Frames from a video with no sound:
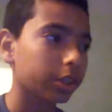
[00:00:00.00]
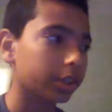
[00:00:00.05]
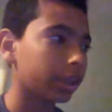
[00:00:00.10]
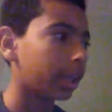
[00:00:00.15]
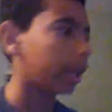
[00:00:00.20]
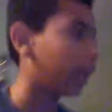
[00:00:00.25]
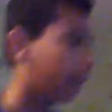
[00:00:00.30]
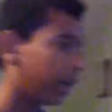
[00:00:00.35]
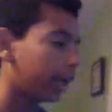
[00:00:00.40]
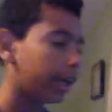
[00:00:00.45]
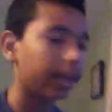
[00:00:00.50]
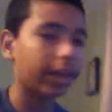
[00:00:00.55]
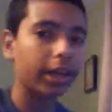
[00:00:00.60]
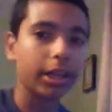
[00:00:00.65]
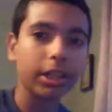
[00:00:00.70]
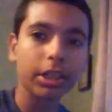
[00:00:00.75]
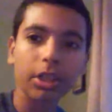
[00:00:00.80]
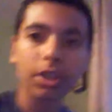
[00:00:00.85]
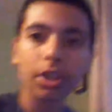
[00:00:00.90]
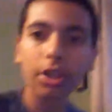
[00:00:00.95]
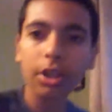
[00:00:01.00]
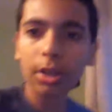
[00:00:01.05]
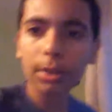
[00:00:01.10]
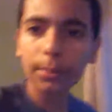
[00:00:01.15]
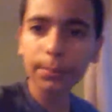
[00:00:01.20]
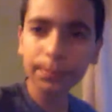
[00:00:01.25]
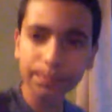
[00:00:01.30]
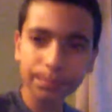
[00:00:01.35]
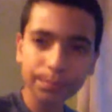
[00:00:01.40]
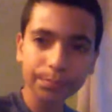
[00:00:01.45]
can
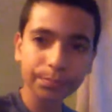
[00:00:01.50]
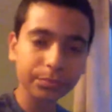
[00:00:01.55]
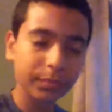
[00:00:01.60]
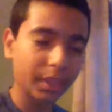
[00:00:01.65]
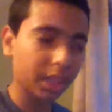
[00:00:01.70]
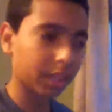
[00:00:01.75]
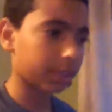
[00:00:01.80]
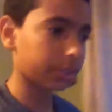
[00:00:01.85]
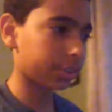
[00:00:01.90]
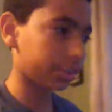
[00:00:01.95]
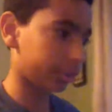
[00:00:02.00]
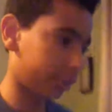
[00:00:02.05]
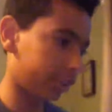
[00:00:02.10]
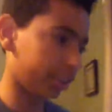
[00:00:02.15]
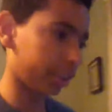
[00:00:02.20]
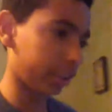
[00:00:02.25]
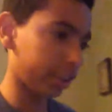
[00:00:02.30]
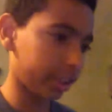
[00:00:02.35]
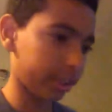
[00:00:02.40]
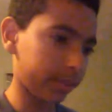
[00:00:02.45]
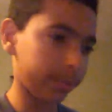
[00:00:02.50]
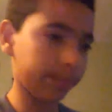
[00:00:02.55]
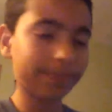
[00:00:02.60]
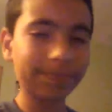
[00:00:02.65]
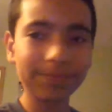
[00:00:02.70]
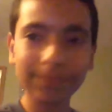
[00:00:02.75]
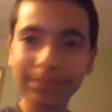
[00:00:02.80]
um, see it.